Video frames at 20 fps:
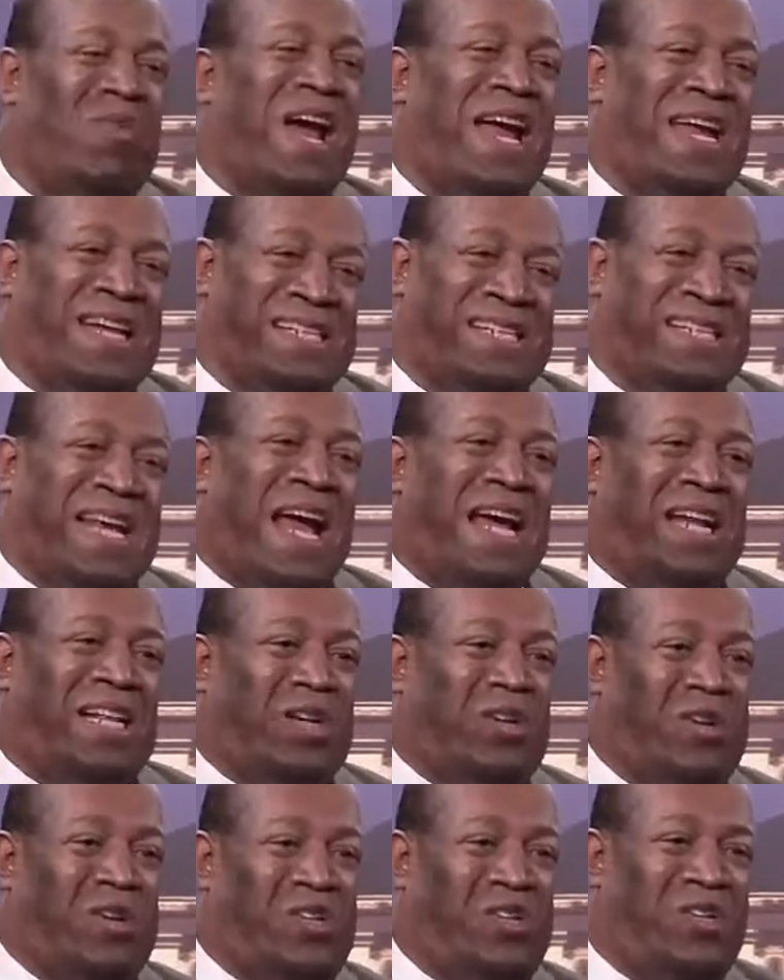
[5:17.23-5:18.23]
right,
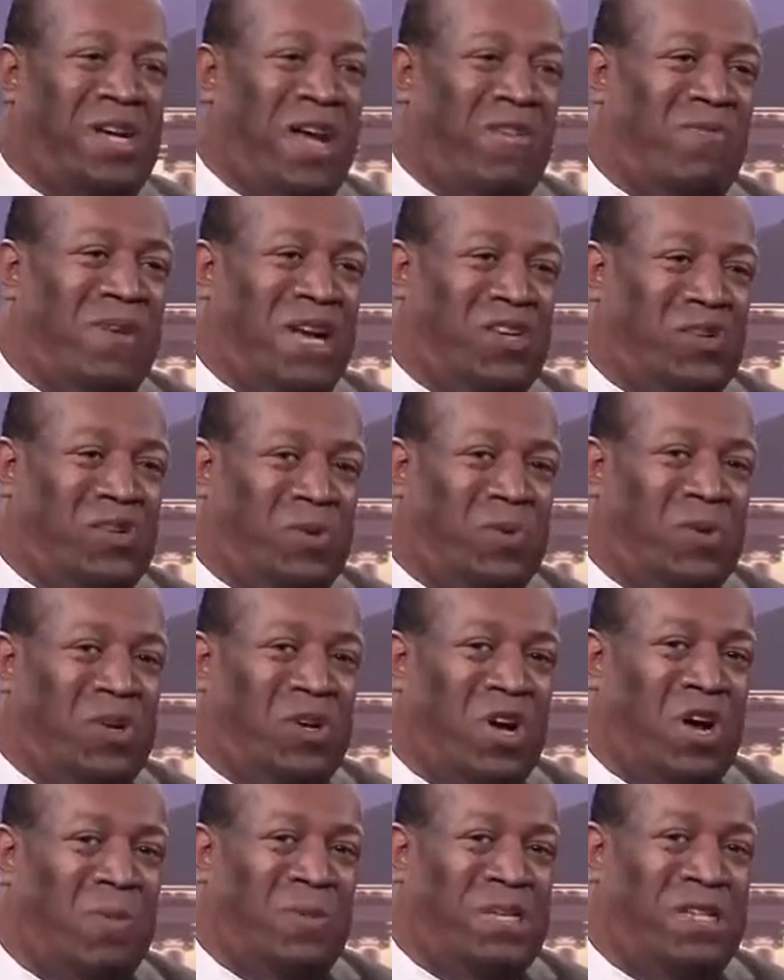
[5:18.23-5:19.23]
exactly, because you have X number
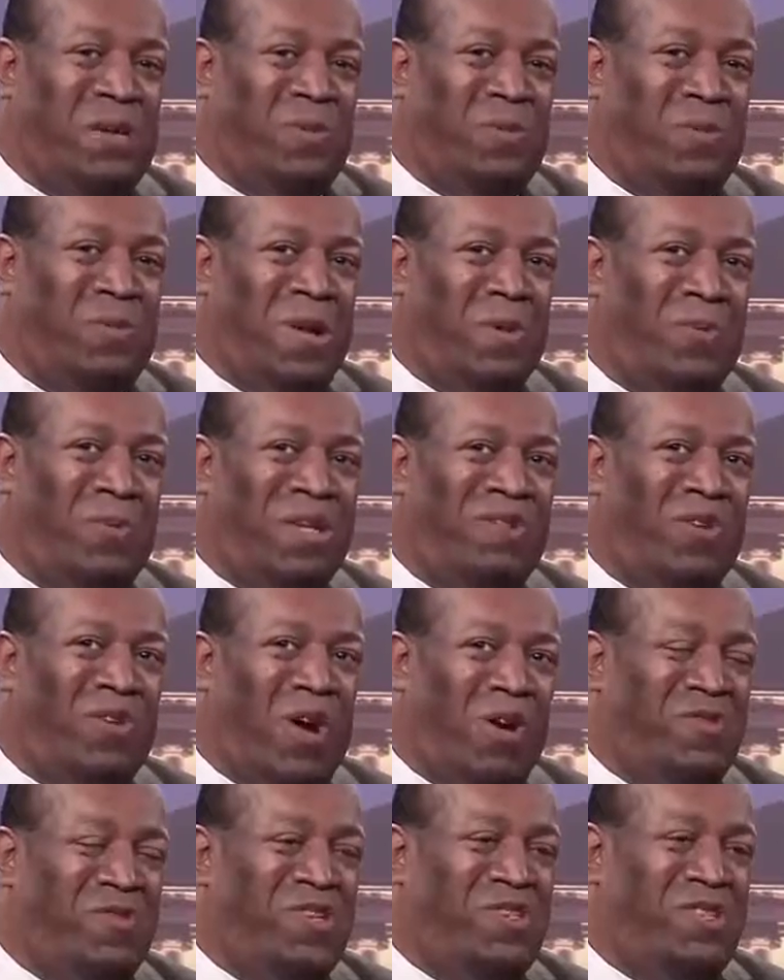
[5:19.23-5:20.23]
of companies. I believe
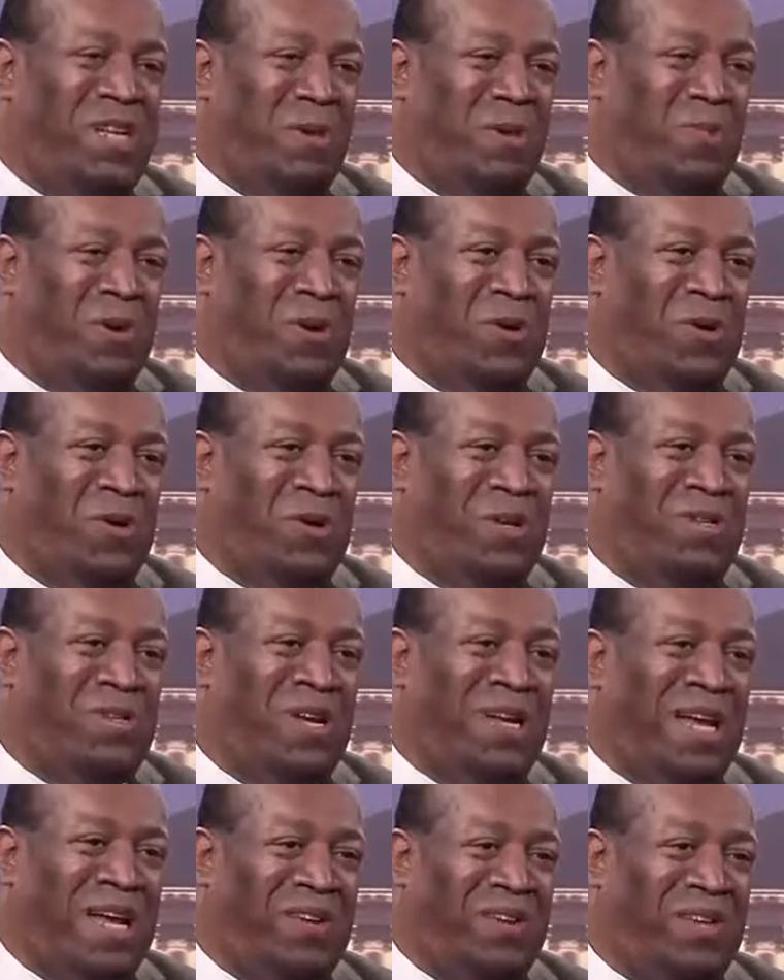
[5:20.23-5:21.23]
Office Depot is
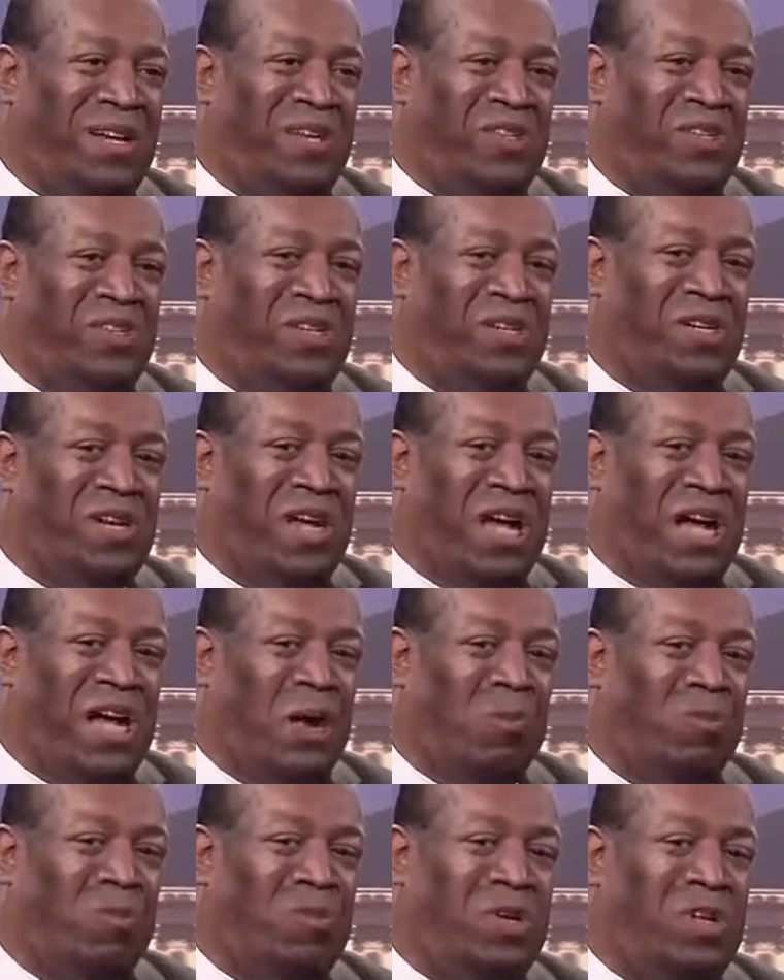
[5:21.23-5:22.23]
on that list.
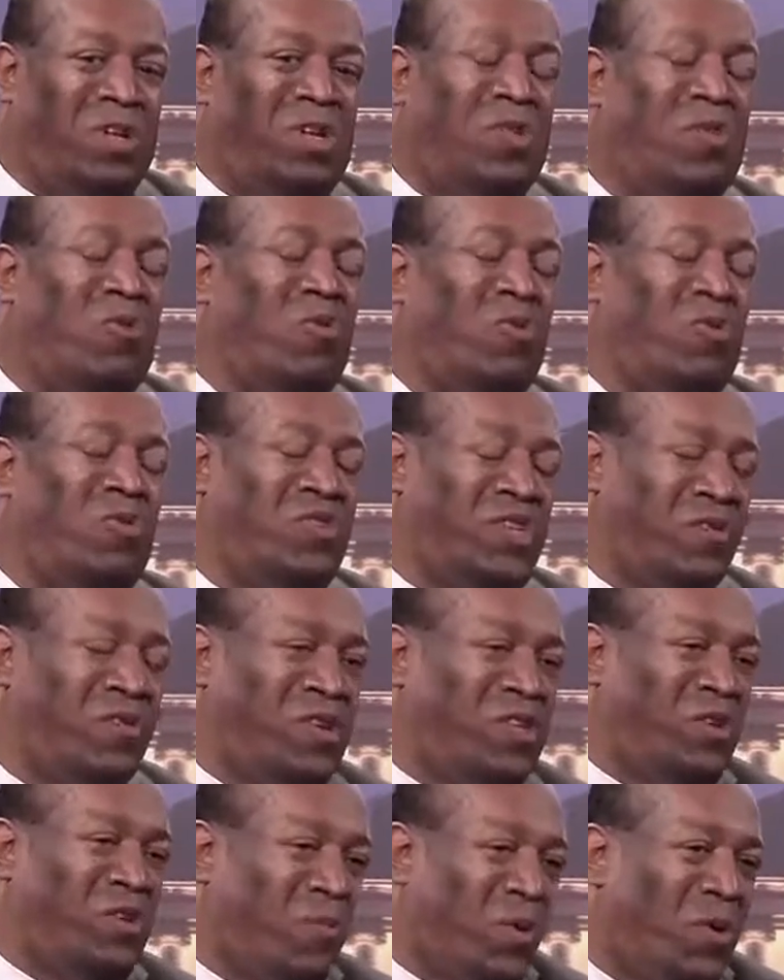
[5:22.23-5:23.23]
Um, through a
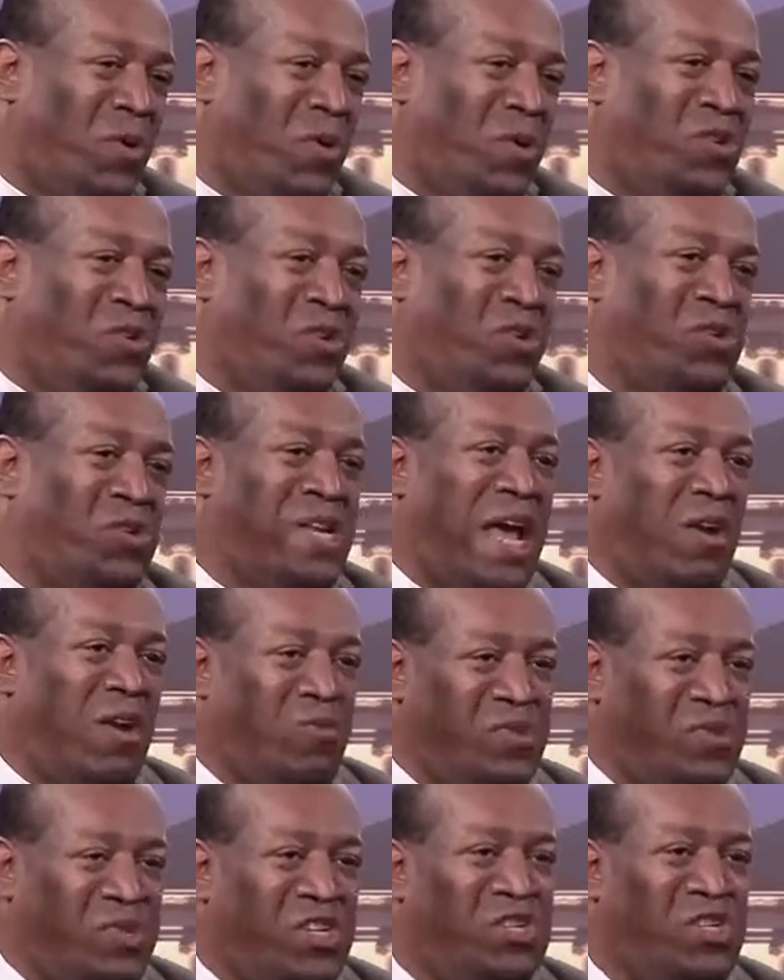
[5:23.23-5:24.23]
series of mergers and right.
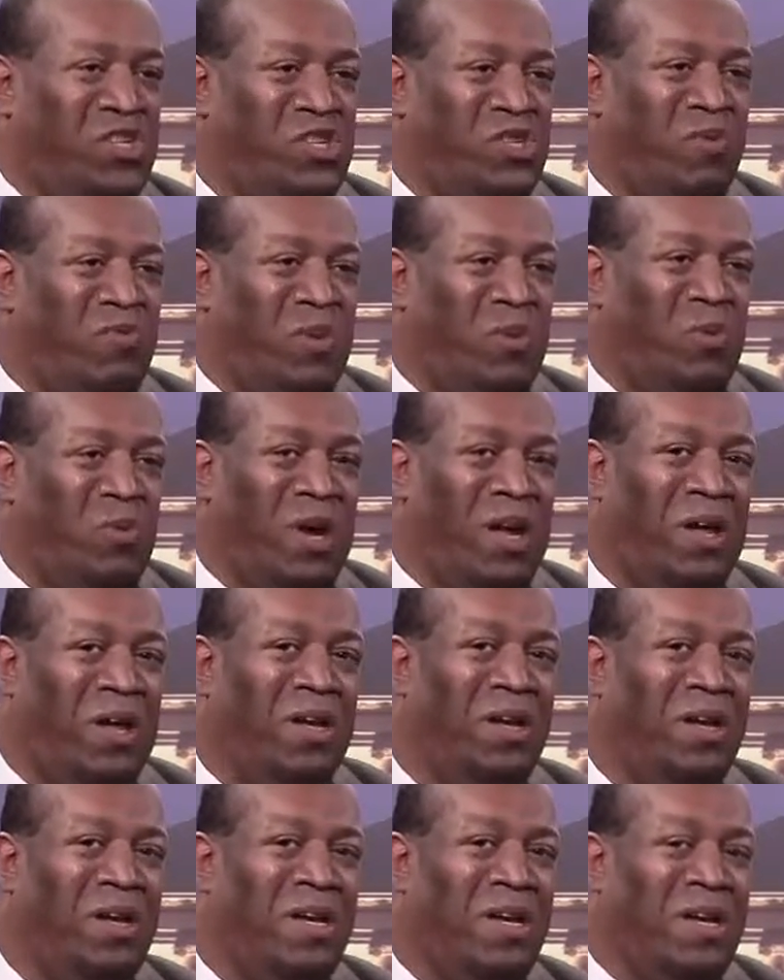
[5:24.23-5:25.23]
acquisitions, if you
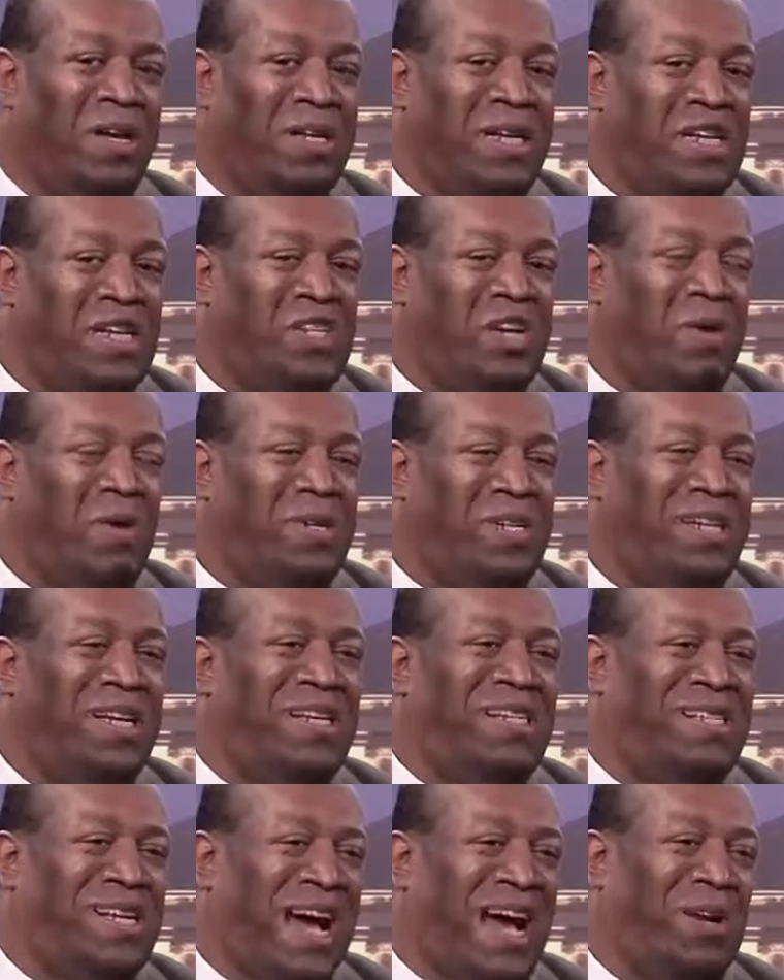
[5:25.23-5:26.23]
will, these companies
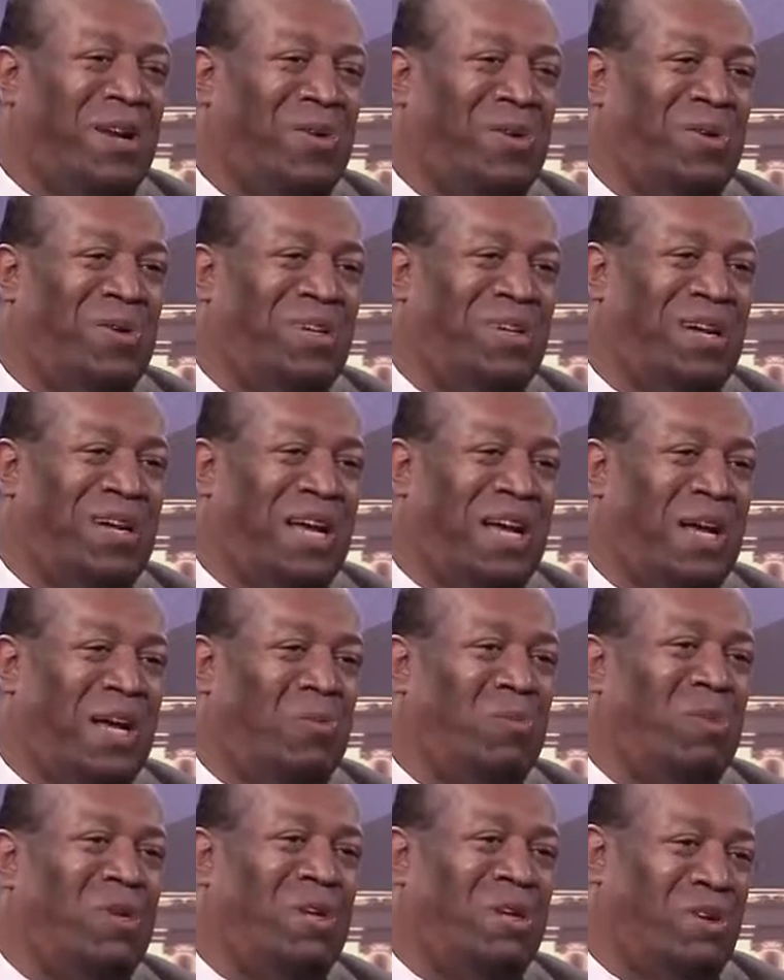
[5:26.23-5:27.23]
get title,
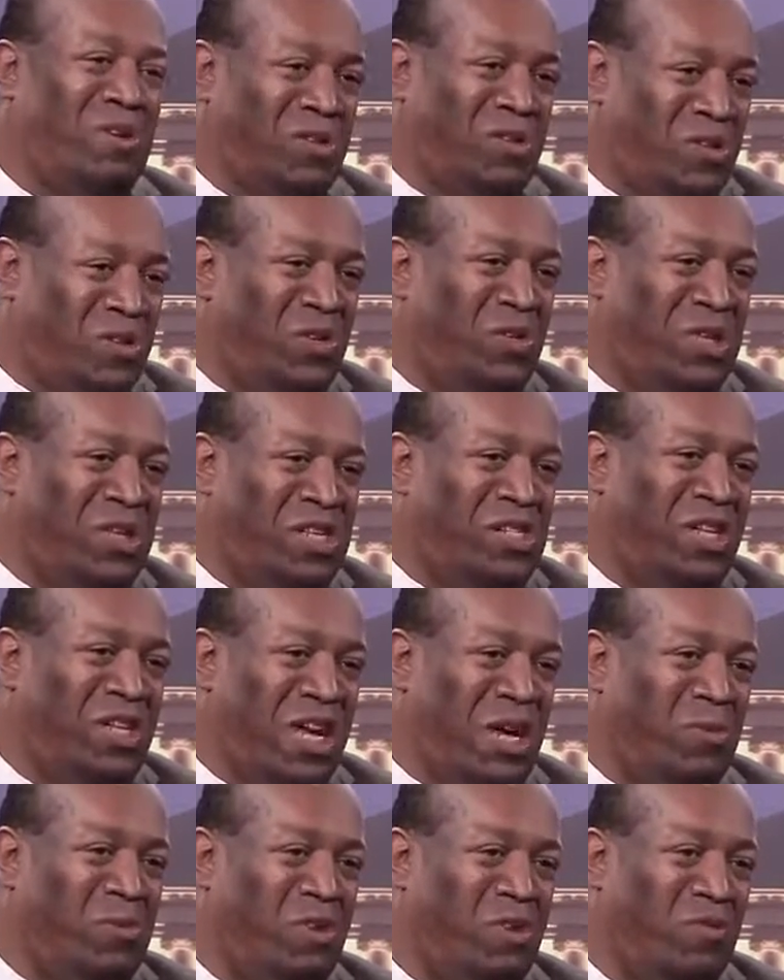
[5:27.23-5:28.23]
um, you know, to these
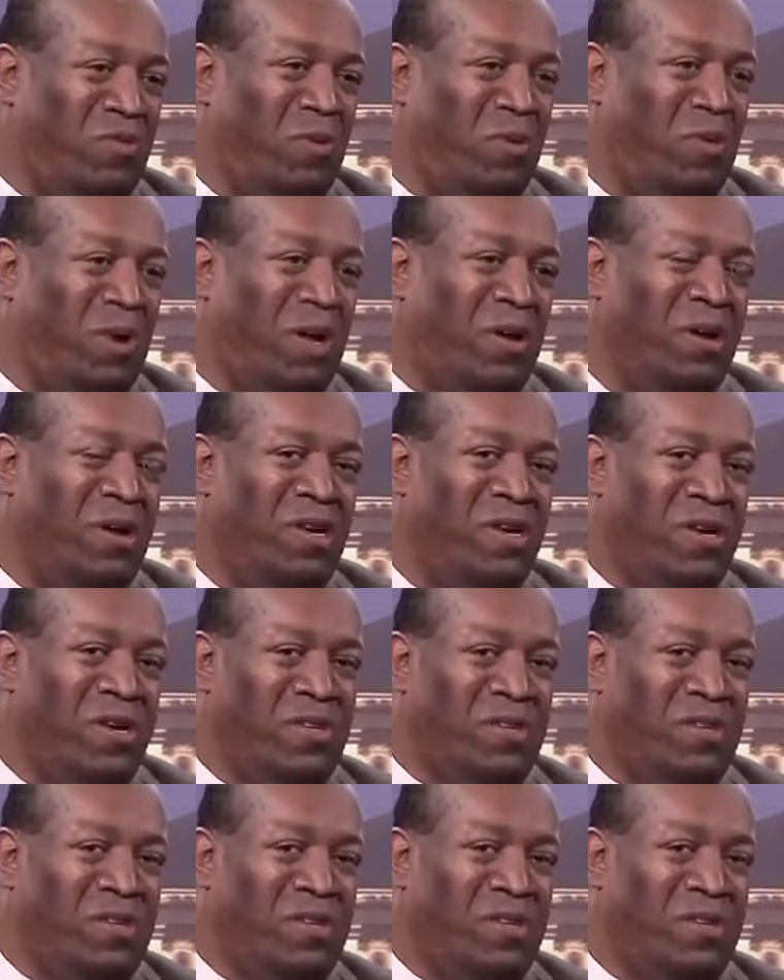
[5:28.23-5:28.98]
claims, if you will.